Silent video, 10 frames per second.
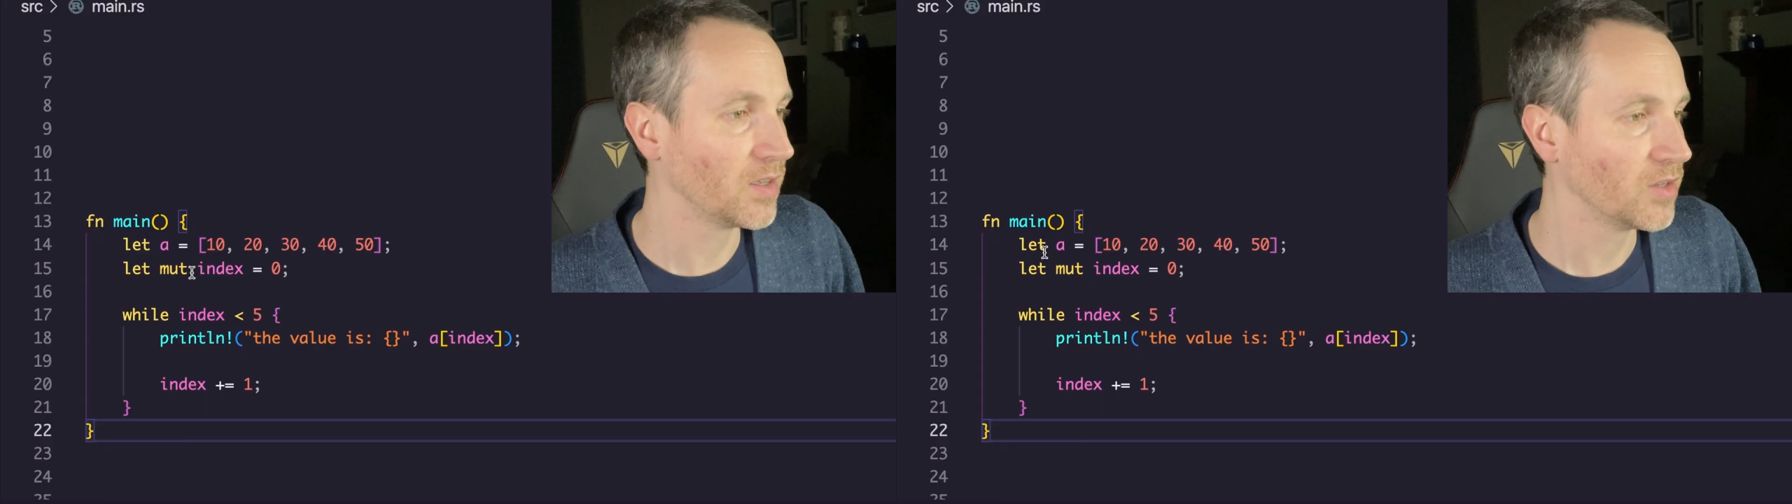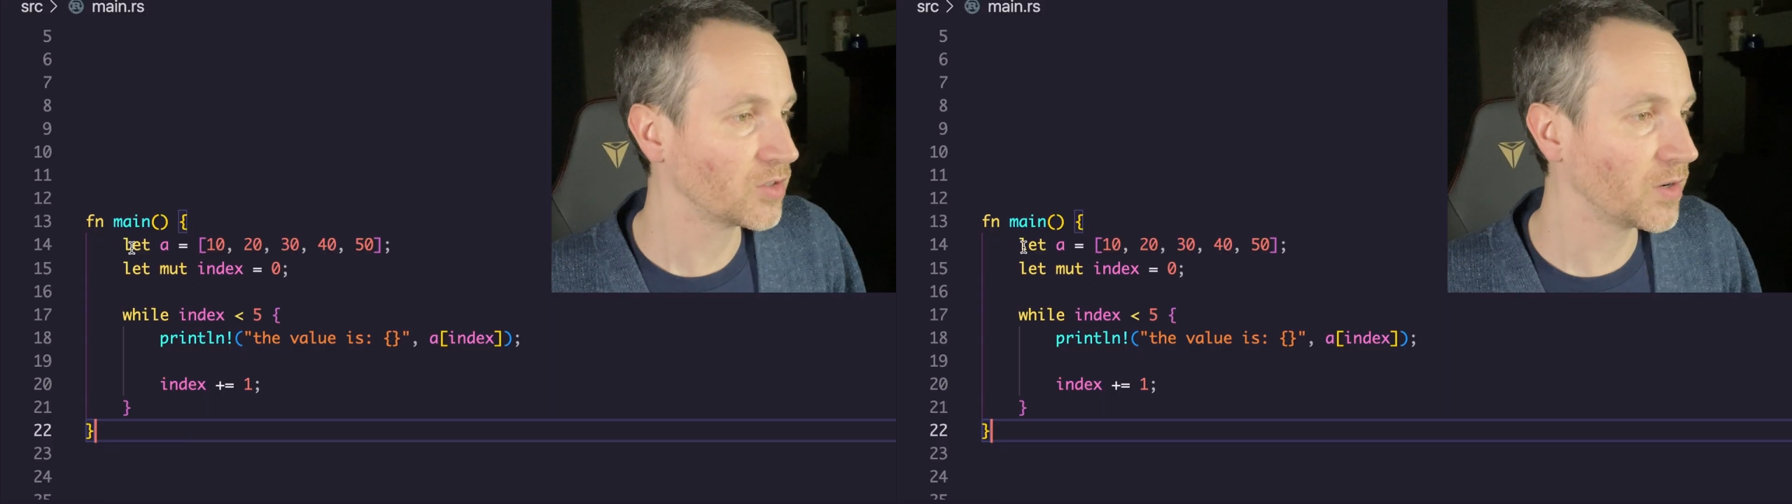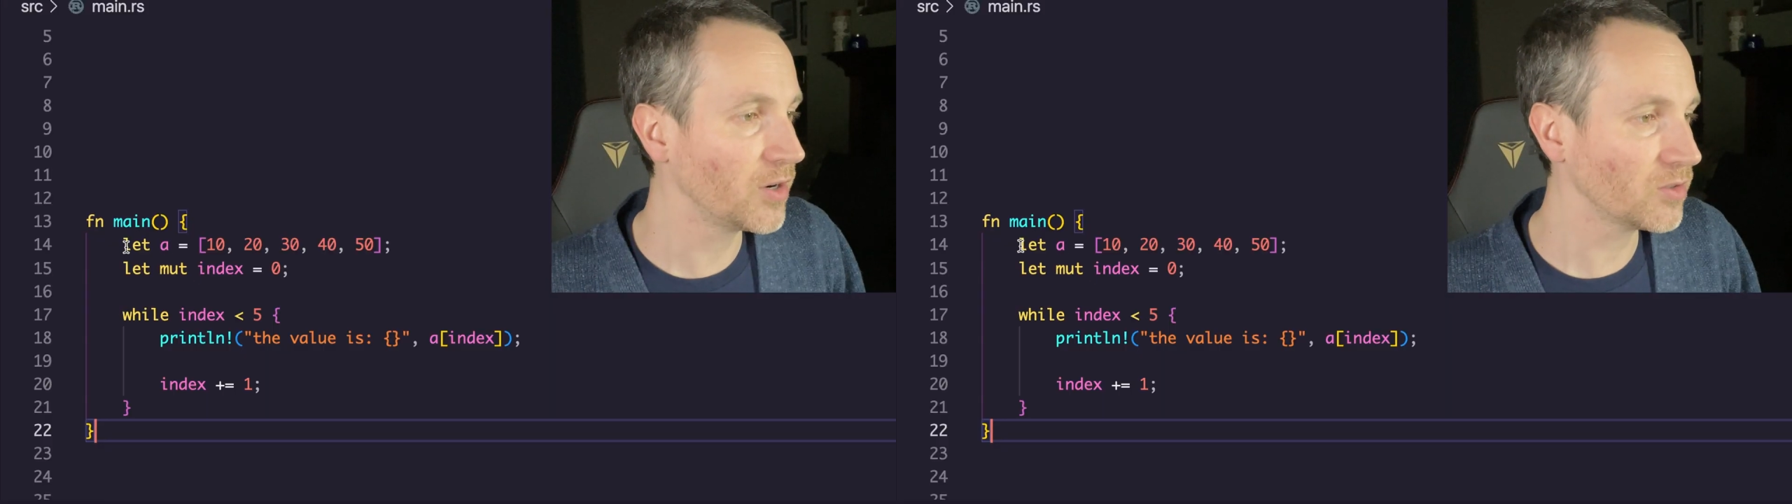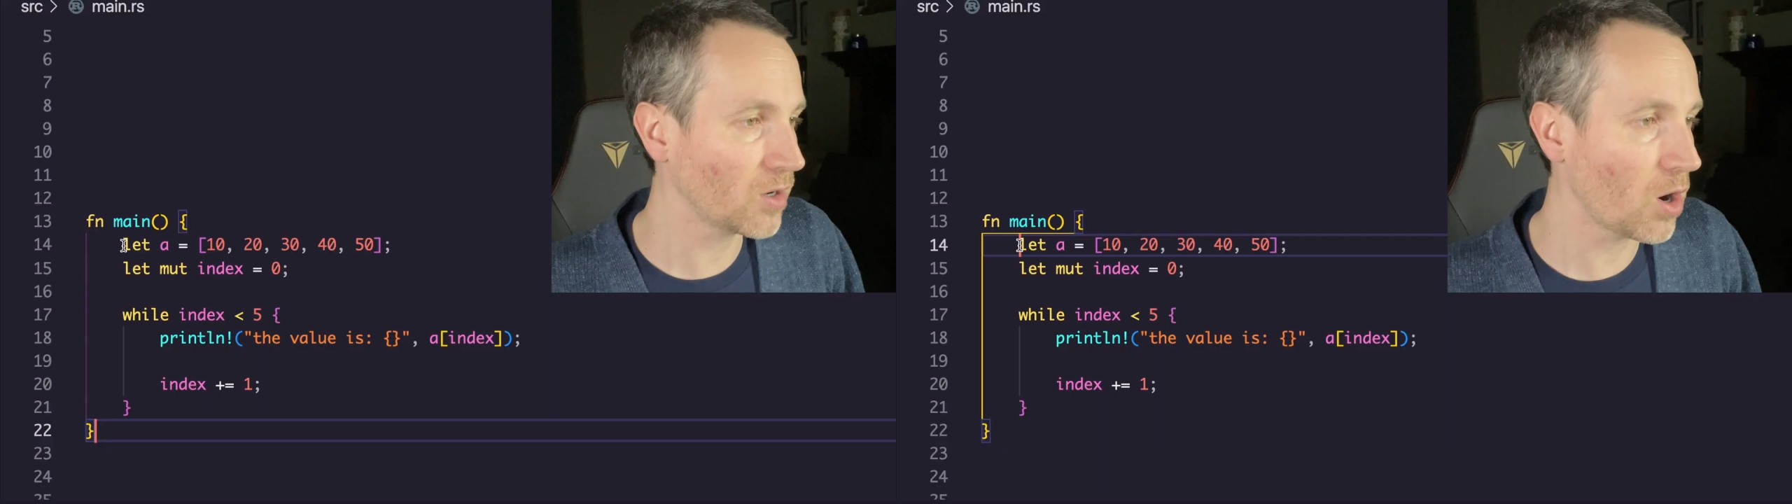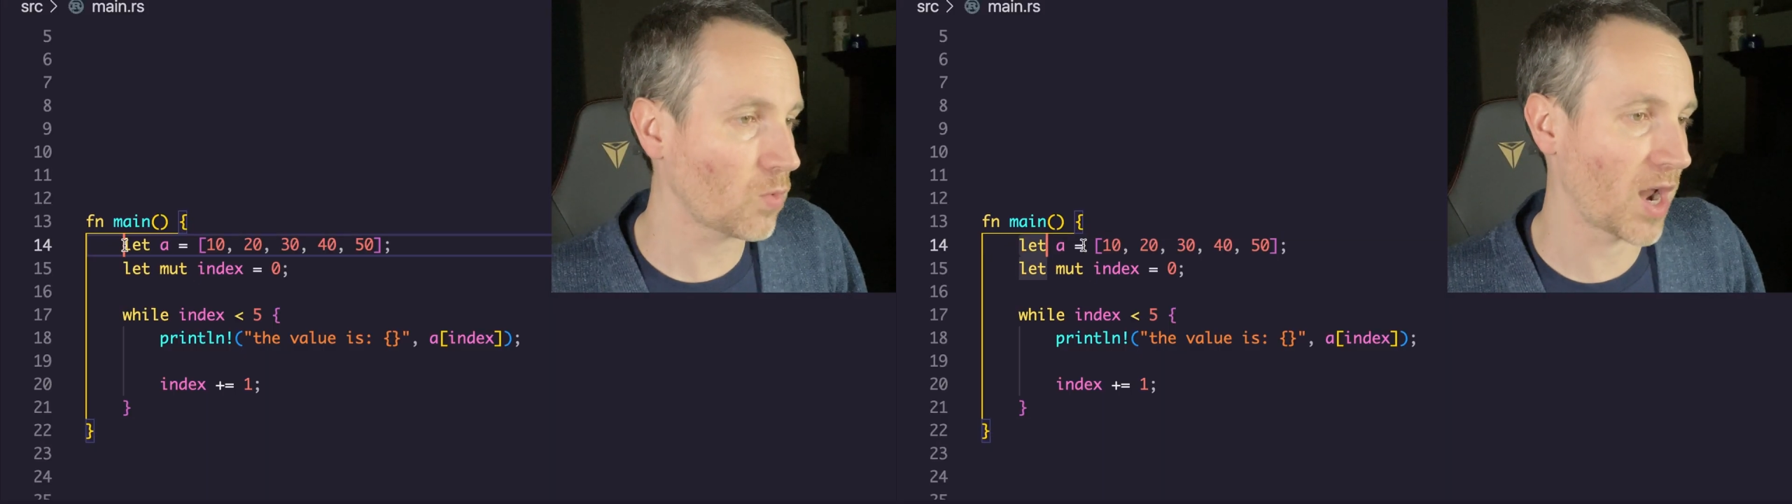So here's
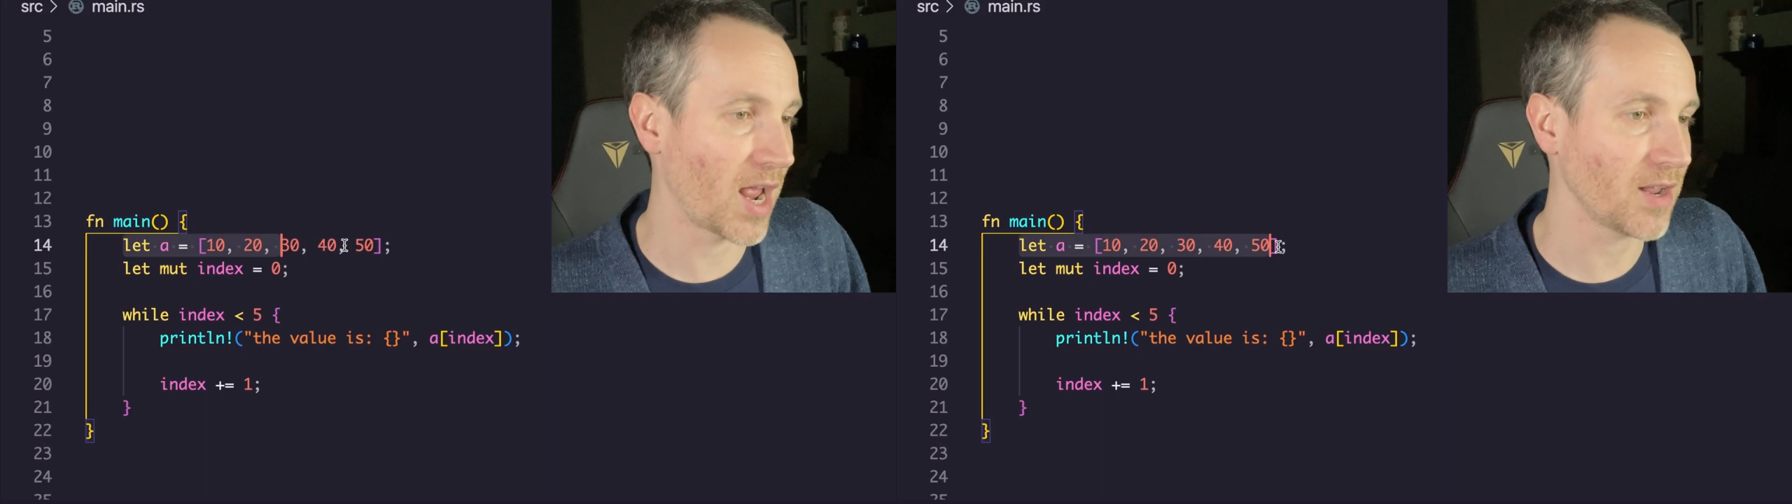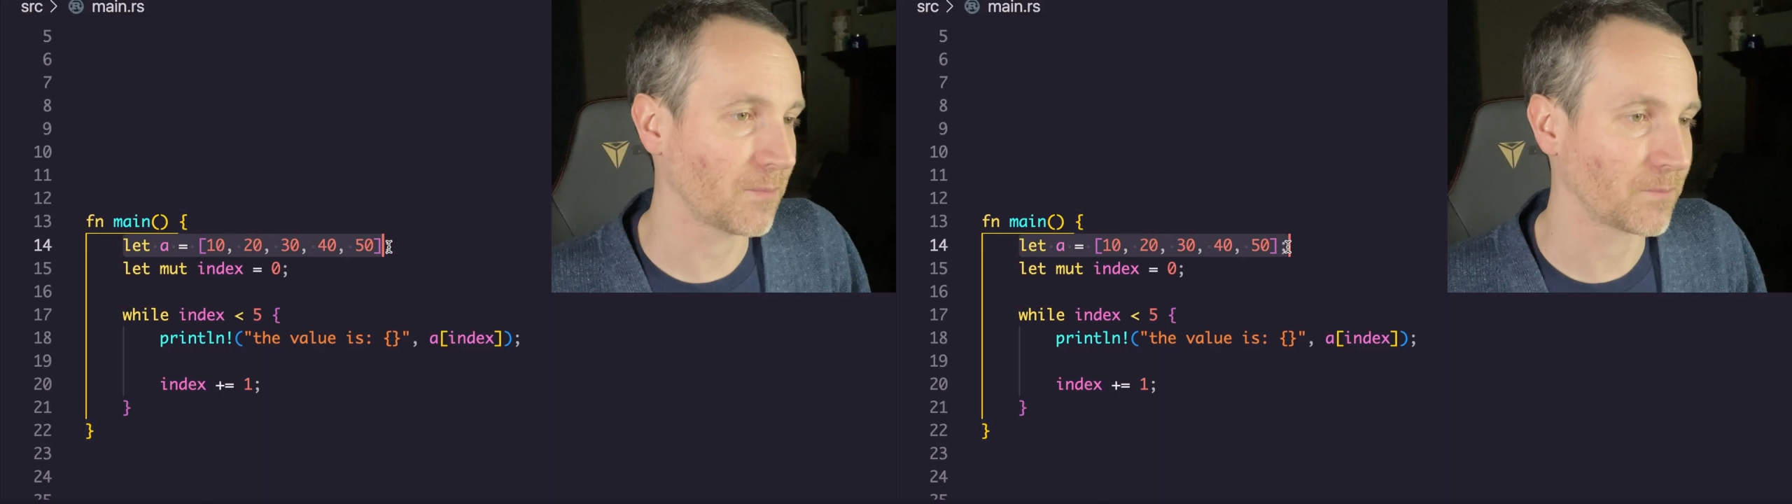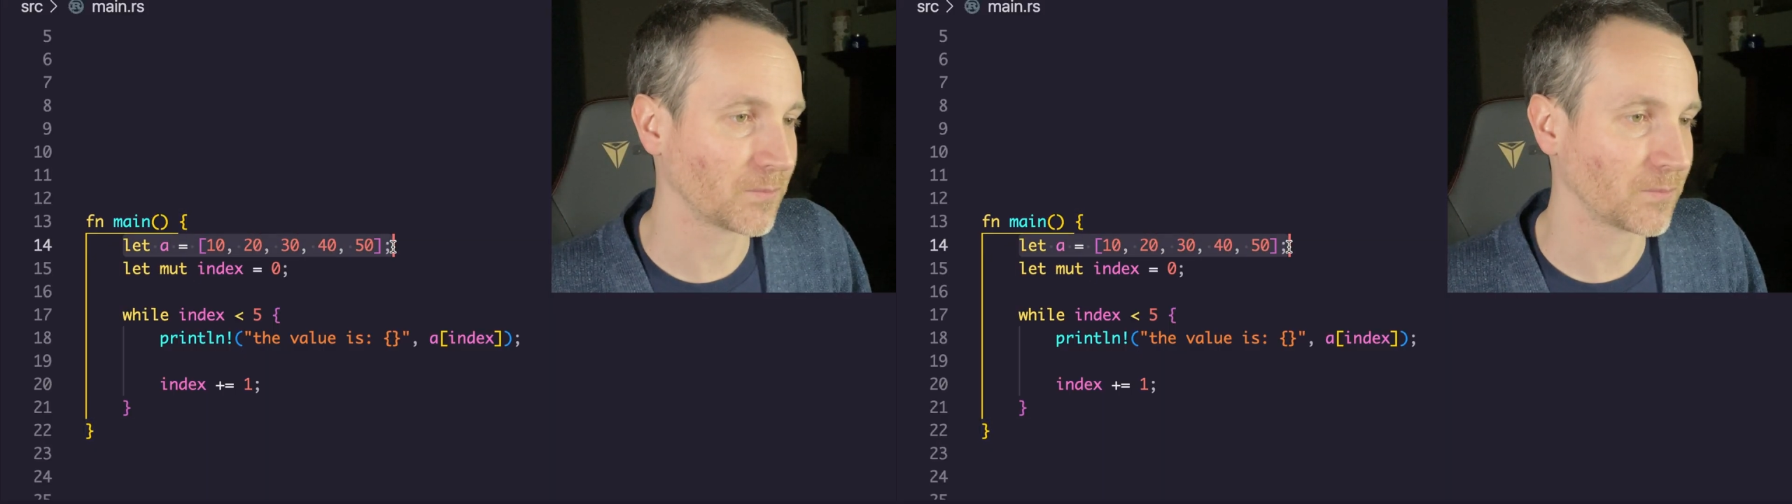our array,